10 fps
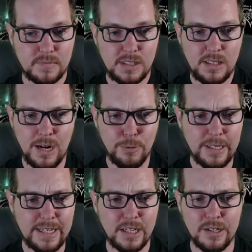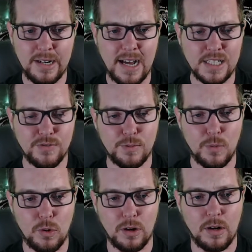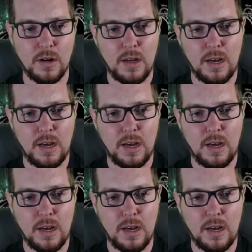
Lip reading: I really couldn't ask for more. And